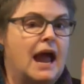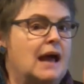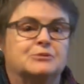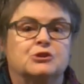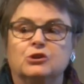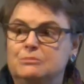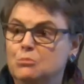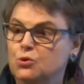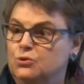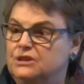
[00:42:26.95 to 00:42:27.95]
absolutely
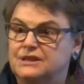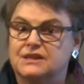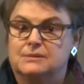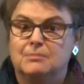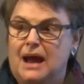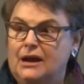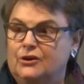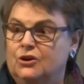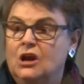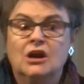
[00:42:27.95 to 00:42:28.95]
moot. It doesn't
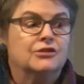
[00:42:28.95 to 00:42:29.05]
matter.